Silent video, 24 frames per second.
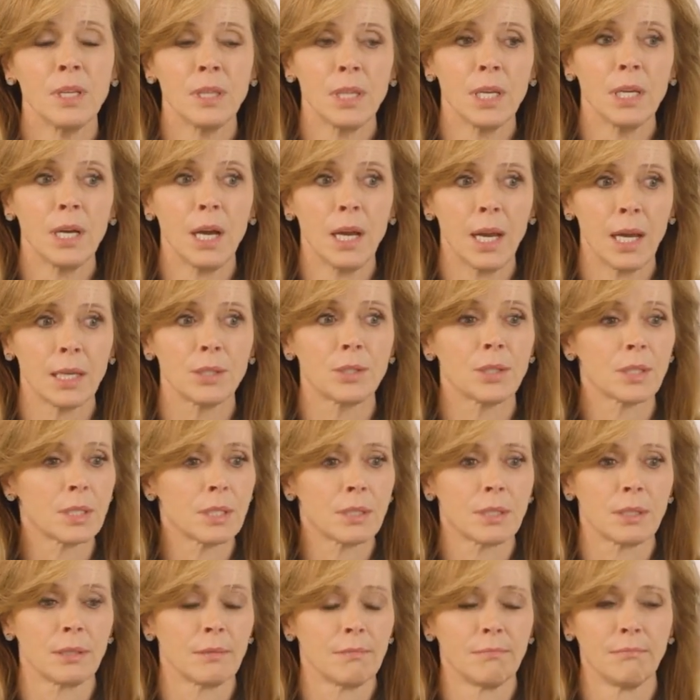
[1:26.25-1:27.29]
that I had
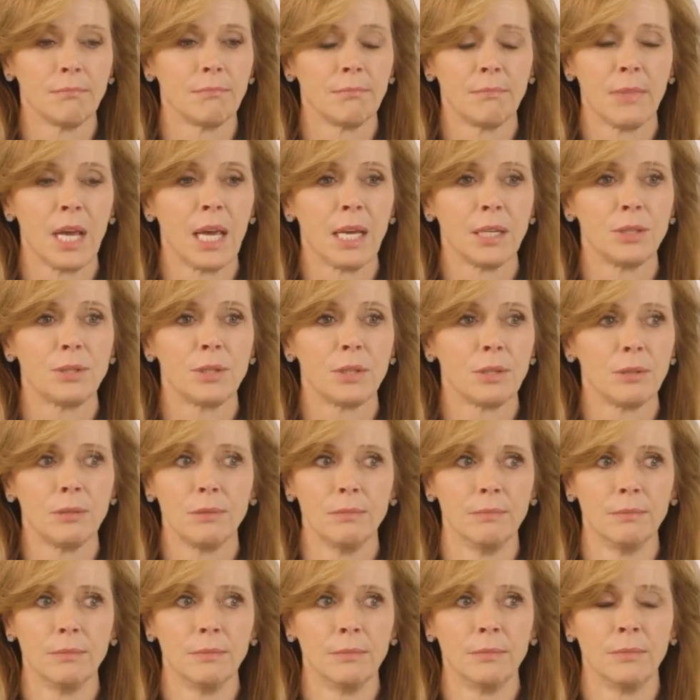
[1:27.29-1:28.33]
just had
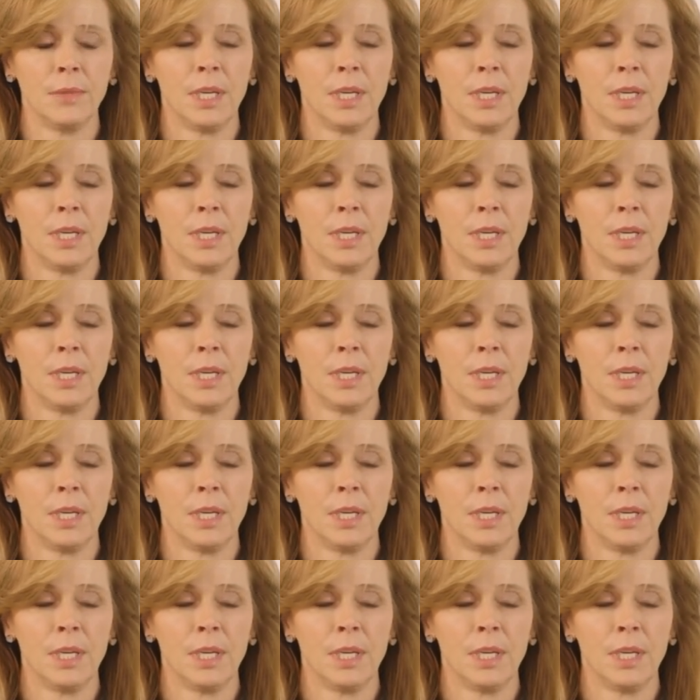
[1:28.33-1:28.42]
to